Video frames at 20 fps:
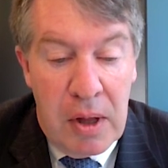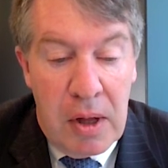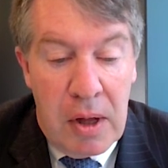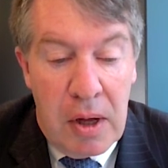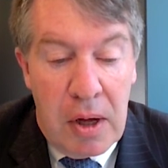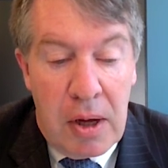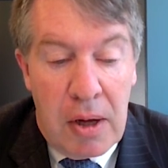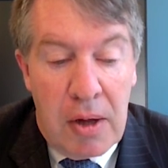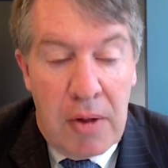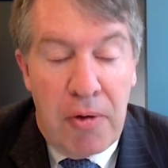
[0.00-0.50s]

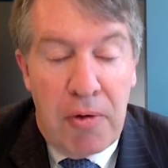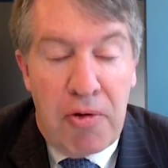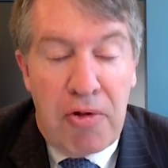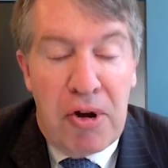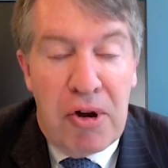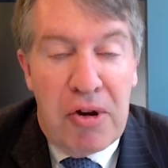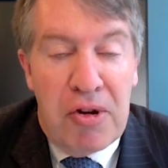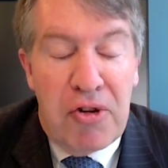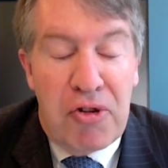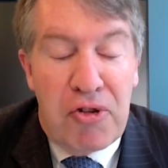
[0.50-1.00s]
There's
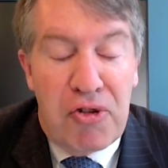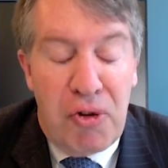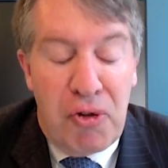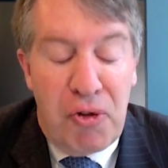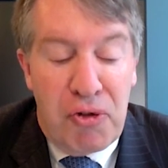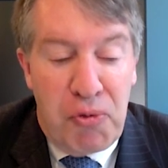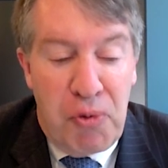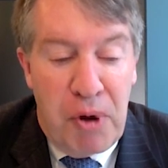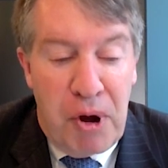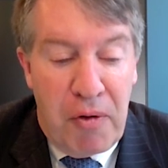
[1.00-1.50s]
an
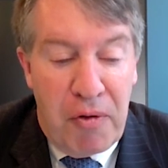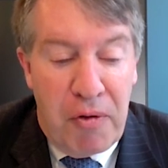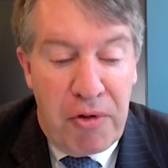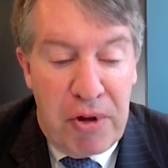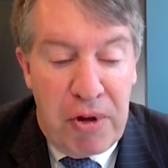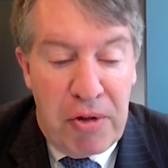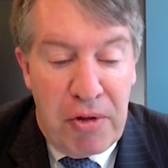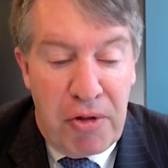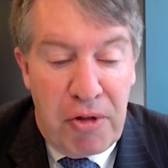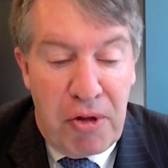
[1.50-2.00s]
additional 12
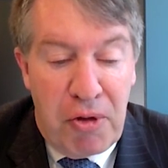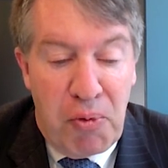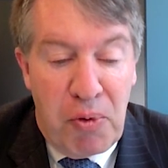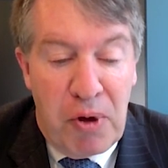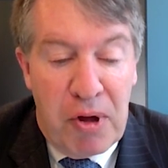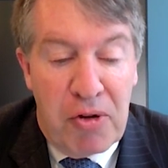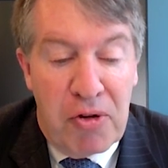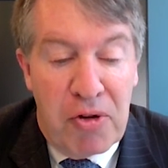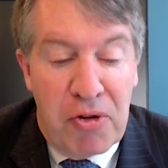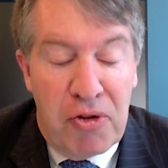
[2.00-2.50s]
seats that
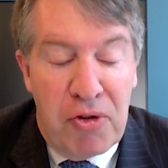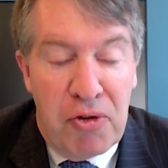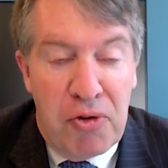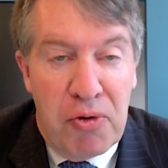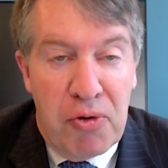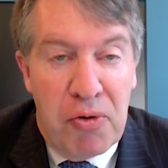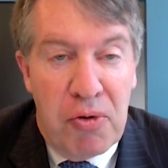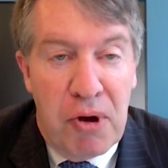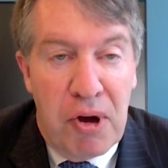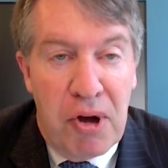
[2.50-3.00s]
went
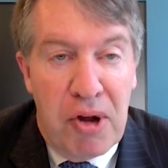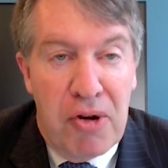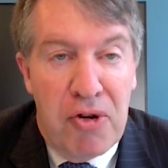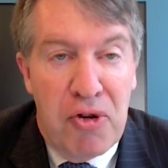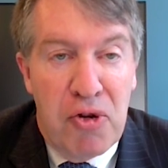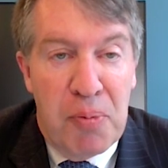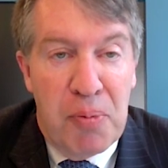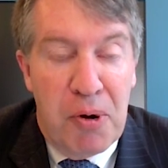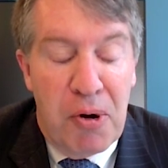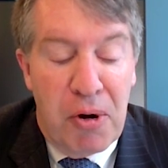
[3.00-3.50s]
to a
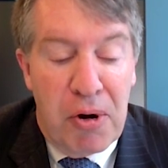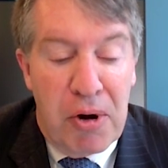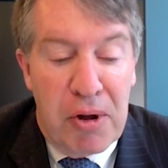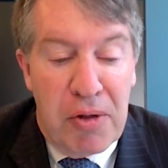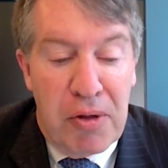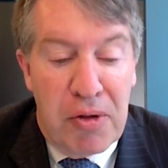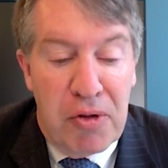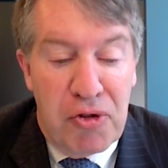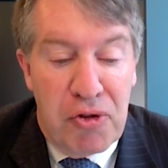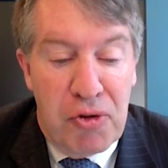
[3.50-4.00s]
new party,
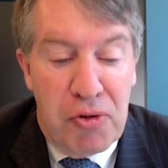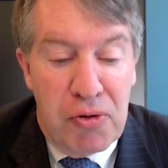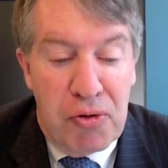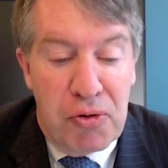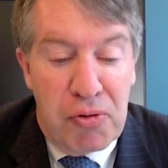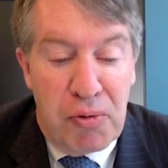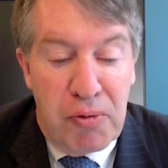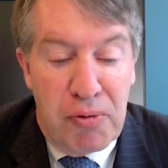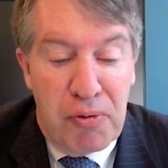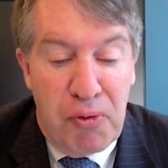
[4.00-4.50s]
the
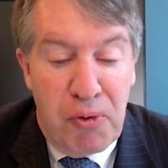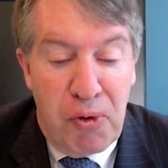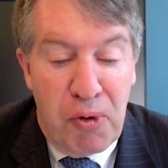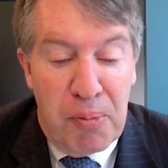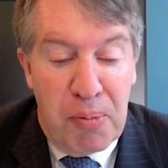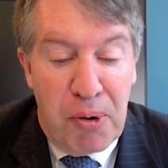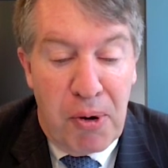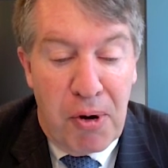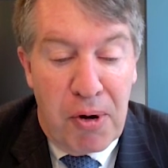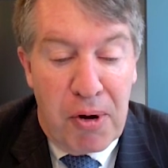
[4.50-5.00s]
Choguk
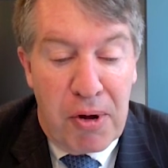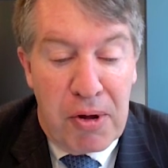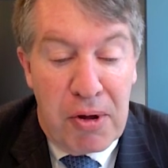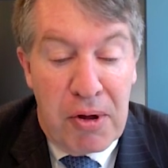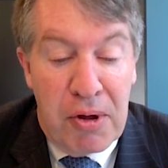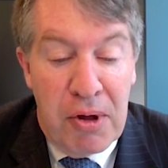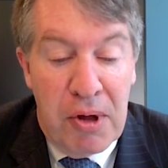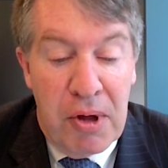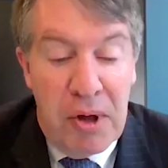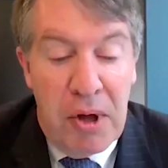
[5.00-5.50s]
Reform
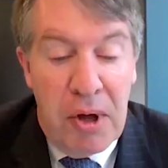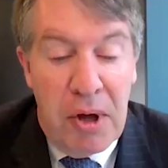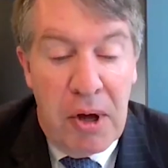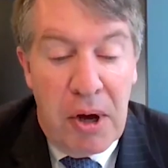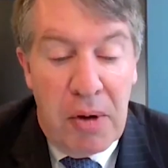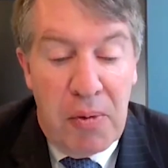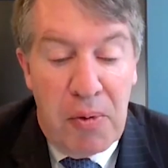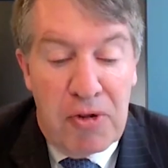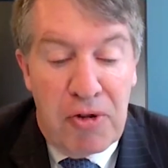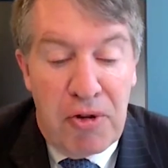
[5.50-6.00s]
Party,
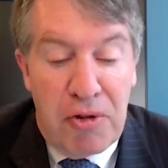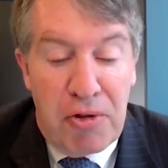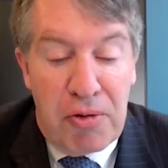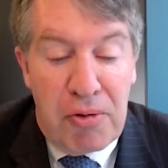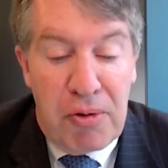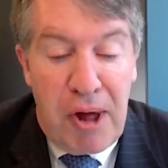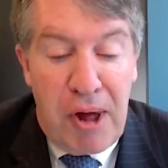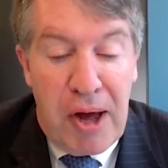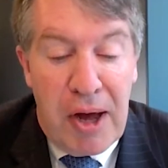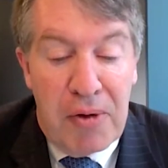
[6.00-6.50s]
which is
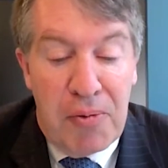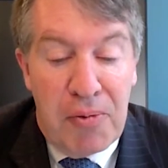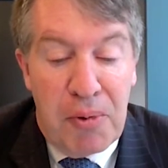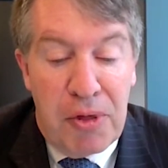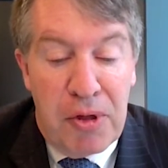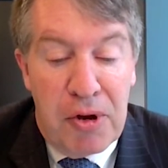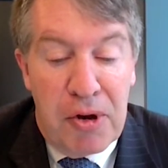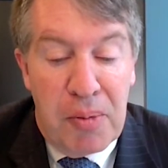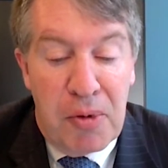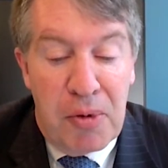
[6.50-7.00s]
aligned
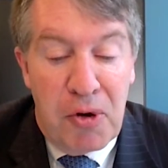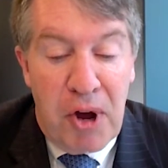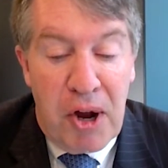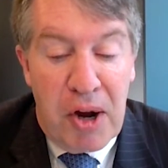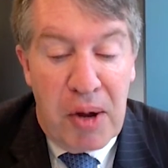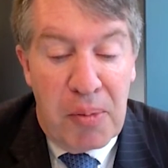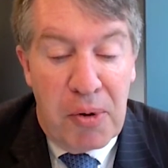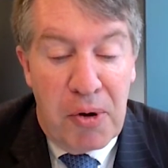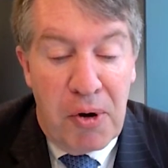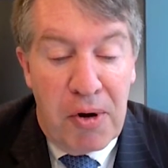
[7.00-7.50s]
with the
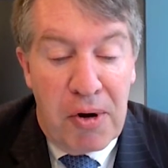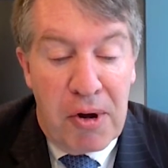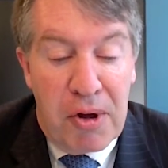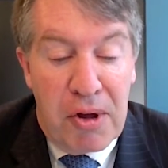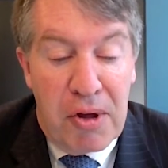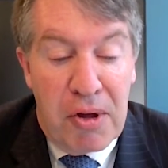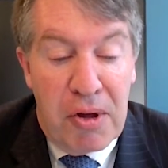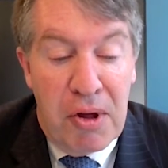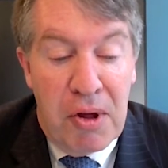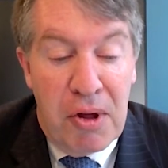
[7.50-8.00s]
Democratic
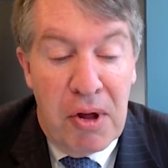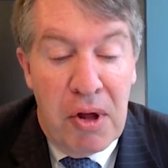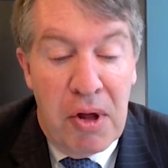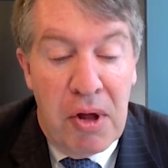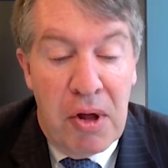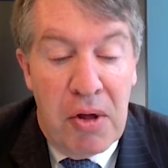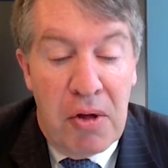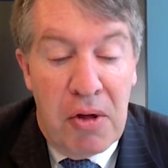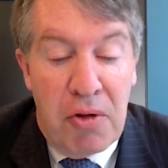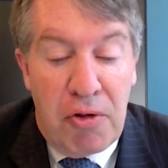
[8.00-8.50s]
Party.
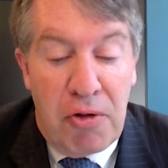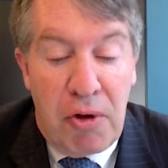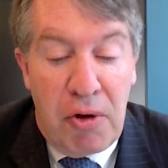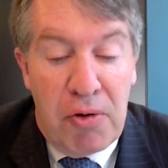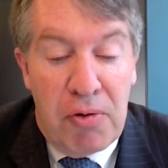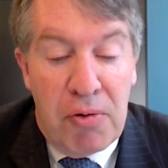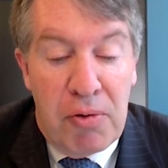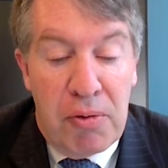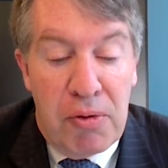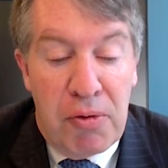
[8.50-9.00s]

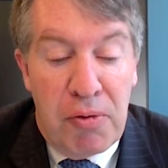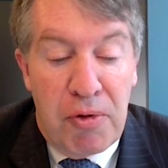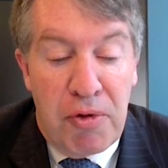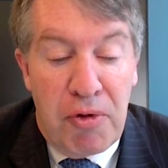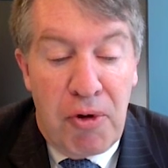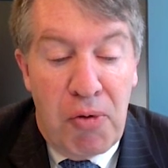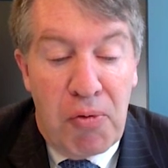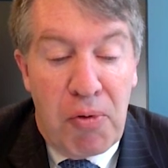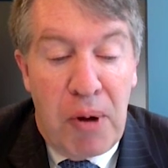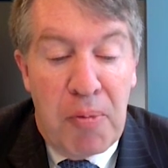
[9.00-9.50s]
So the
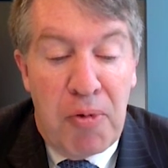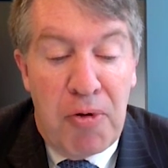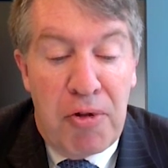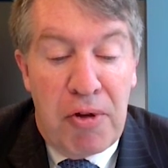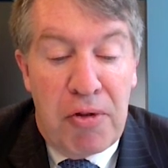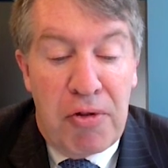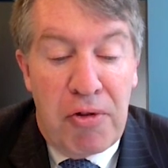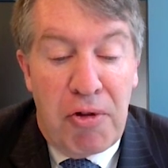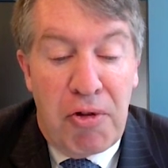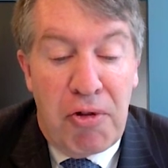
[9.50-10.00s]
result
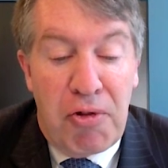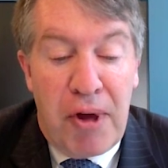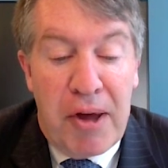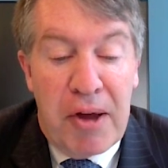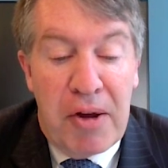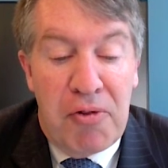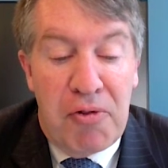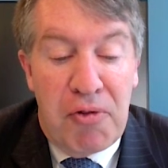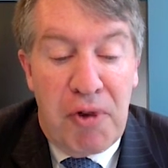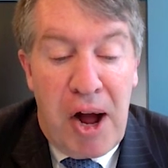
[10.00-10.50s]
represents a
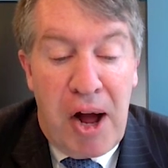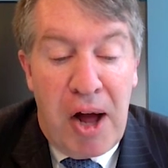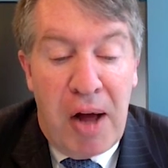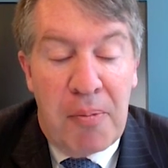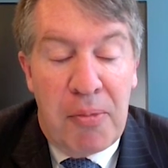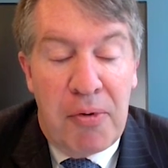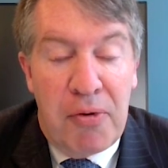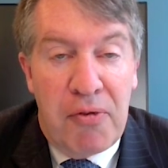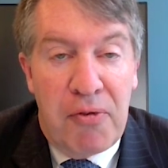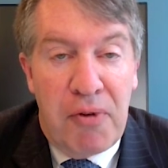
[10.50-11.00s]
slight
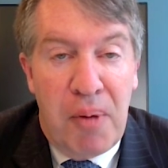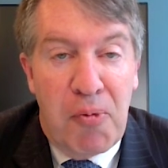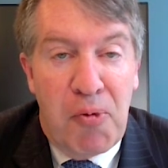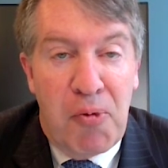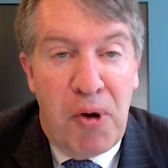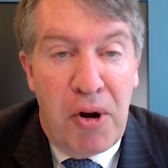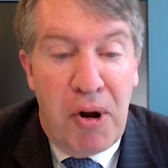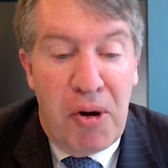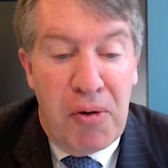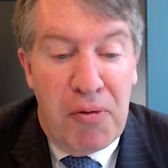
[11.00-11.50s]
drop from
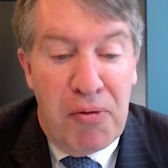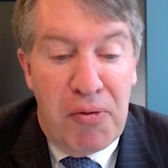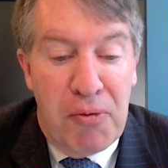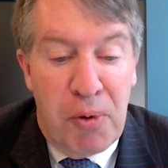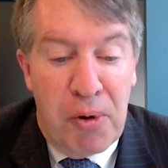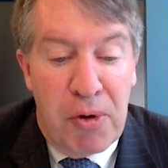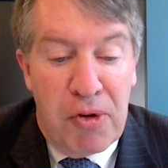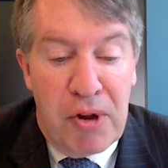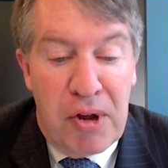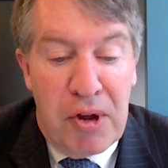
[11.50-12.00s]

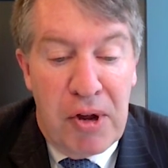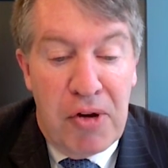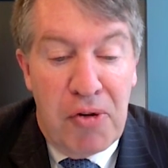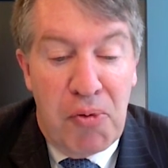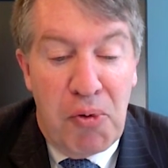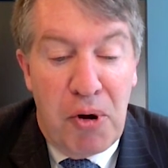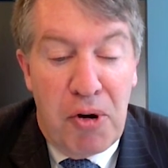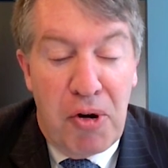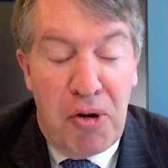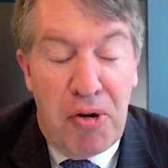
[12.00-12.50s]
114 to
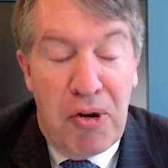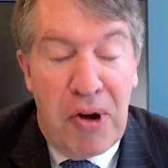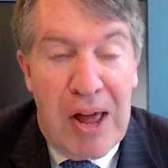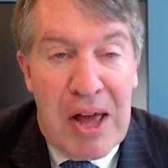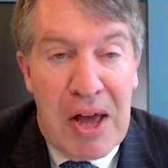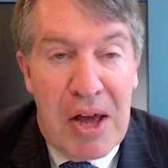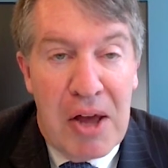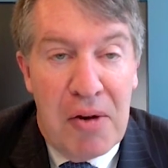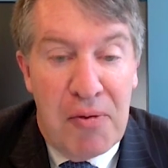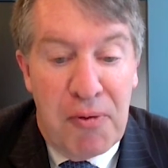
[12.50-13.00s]

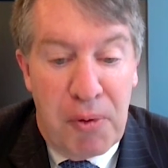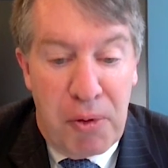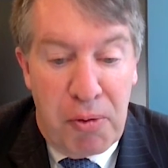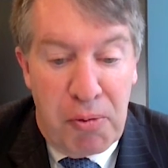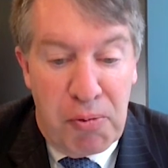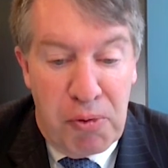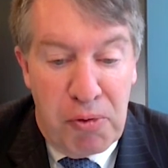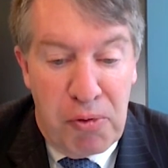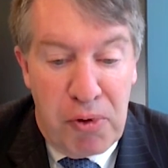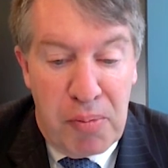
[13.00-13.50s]
108 for the
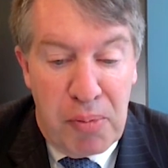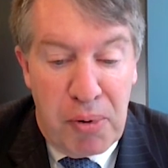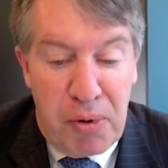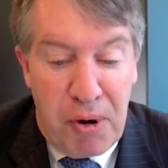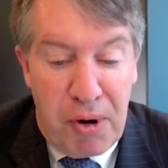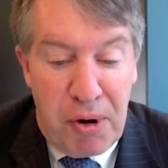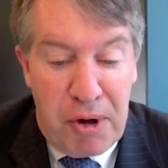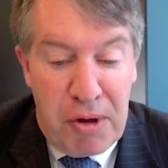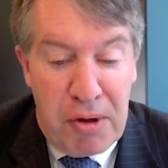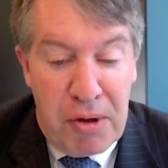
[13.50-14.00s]
ruling
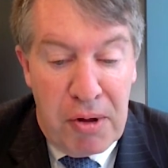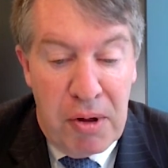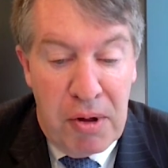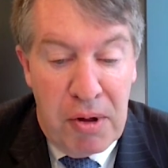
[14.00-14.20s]
party.